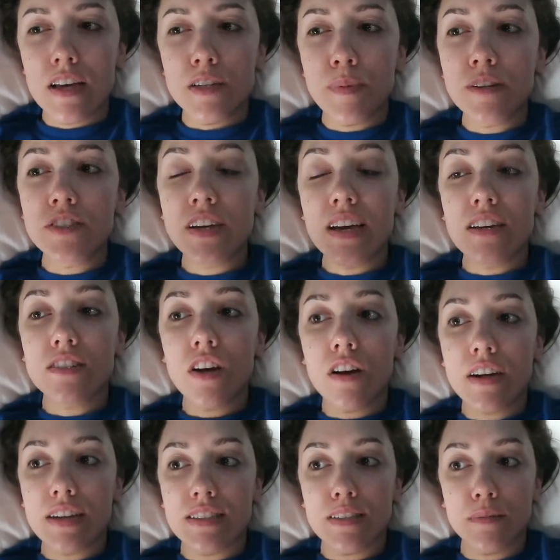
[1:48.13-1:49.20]
Especially at a
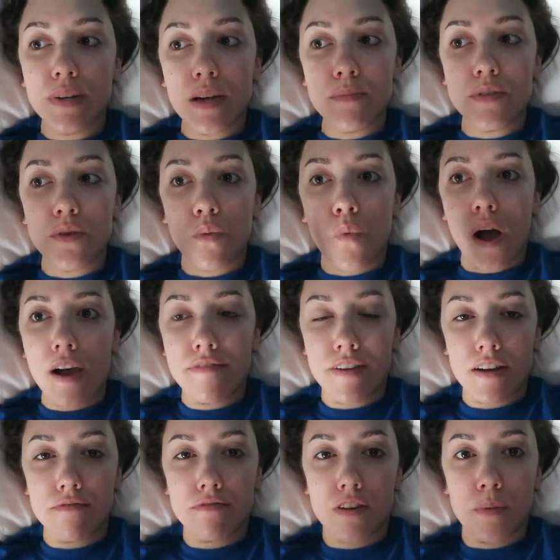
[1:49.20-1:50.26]
Target, sometimes the
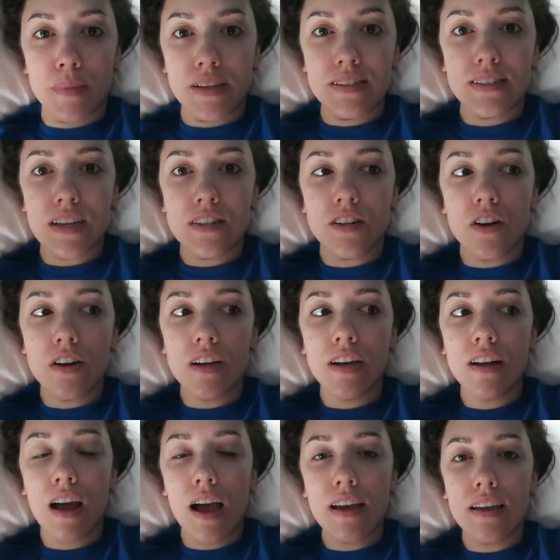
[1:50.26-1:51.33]
Wi-Fi from inside
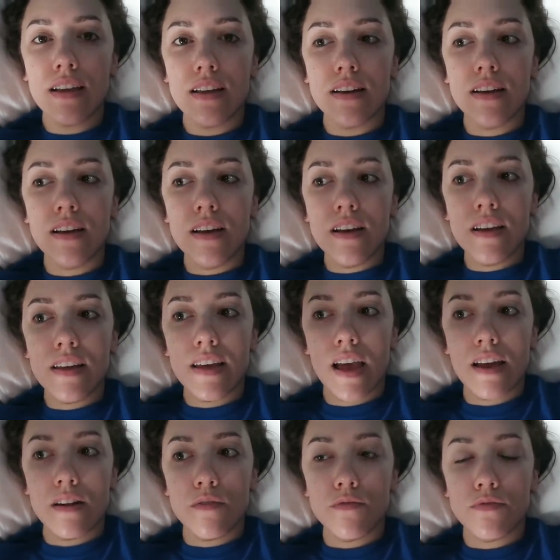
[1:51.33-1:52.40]
Target I can
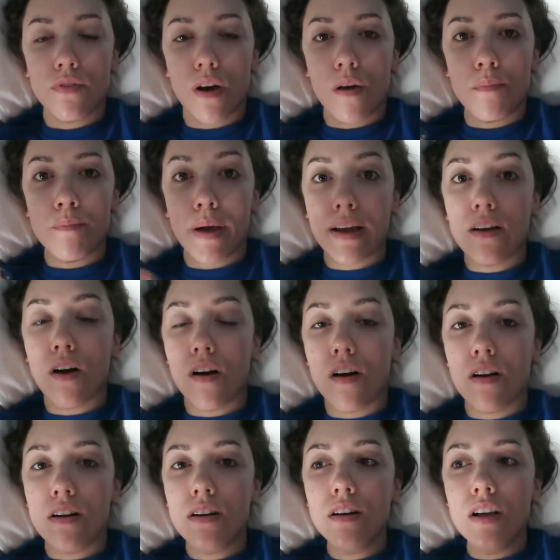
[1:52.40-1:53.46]
get from my
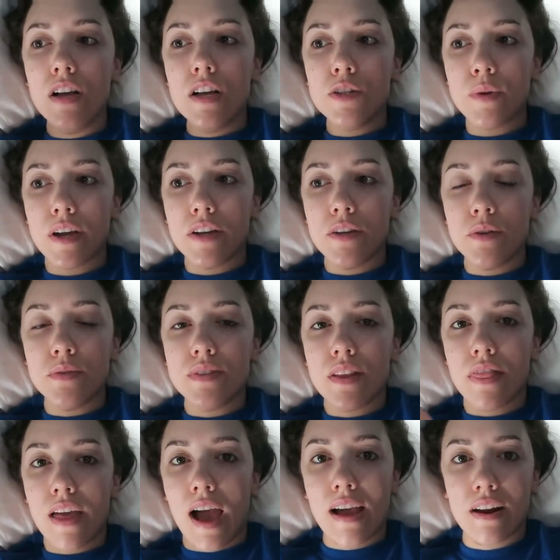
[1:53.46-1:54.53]
car, so I can use
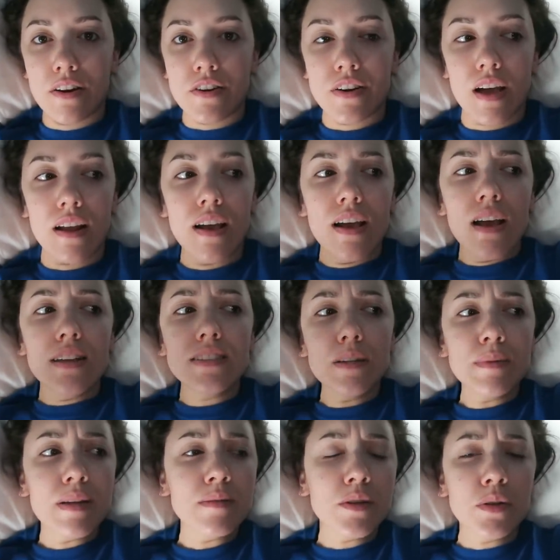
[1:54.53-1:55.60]
that internet. And
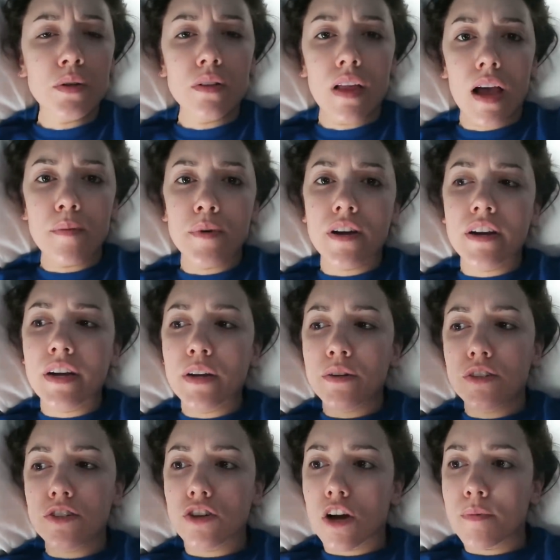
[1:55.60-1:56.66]
sometimes I'll go to a library
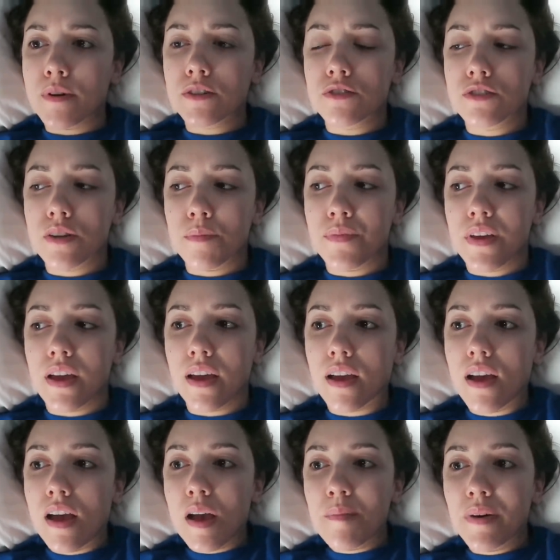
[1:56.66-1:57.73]
or a Starbucks or
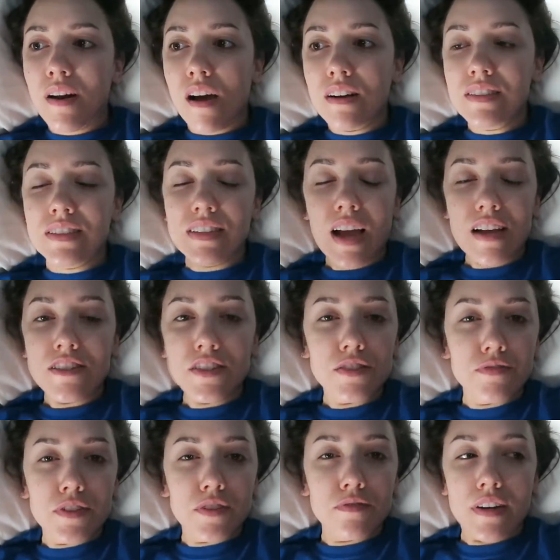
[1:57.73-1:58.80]
something, but honestly I
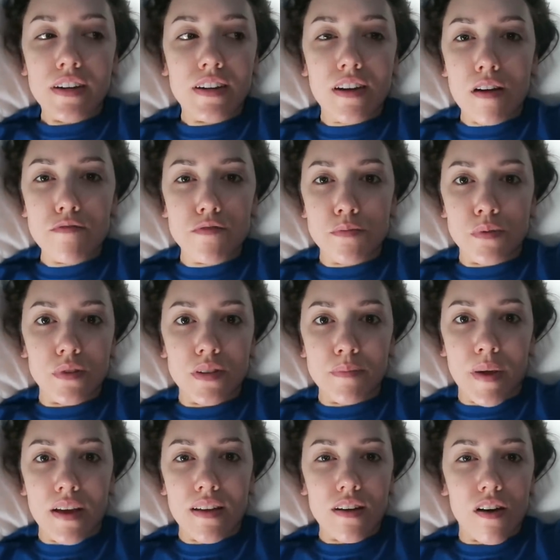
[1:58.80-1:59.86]
just feel very comfortable
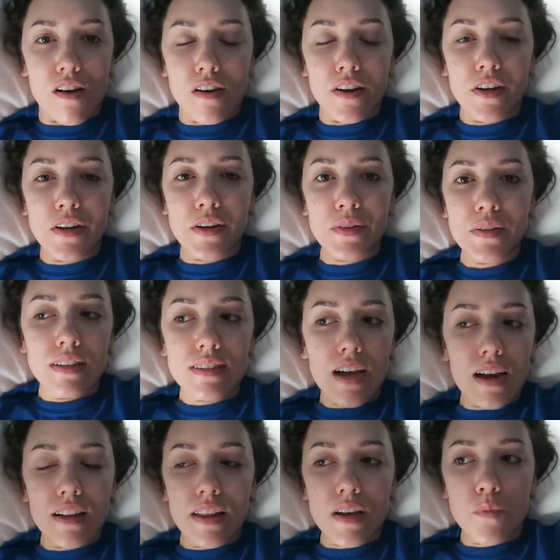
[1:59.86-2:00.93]
in my car, you know? It's
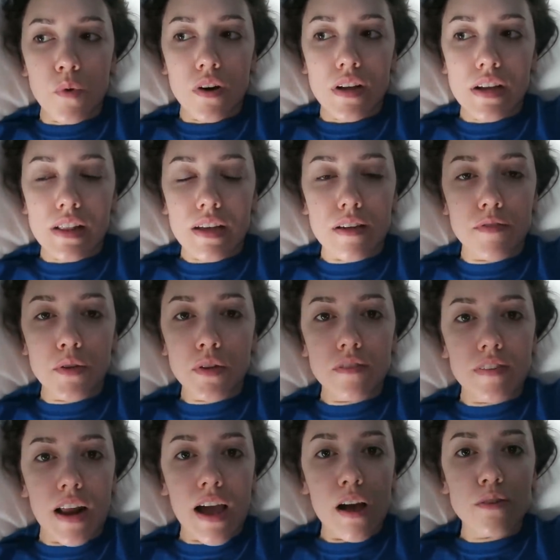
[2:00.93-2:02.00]
kind of like working, like if you
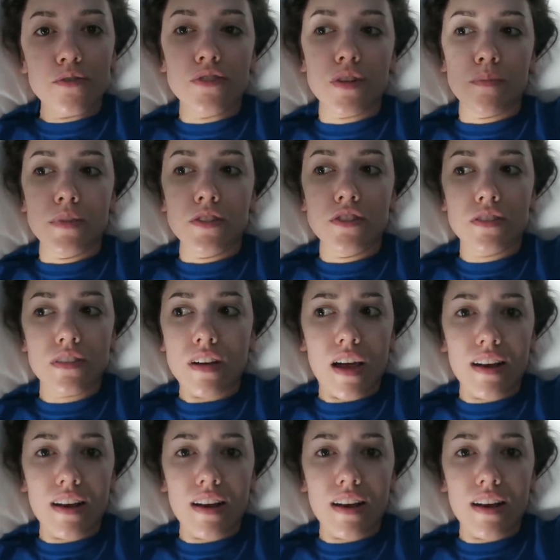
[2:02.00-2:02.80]
live in a house or something, it's just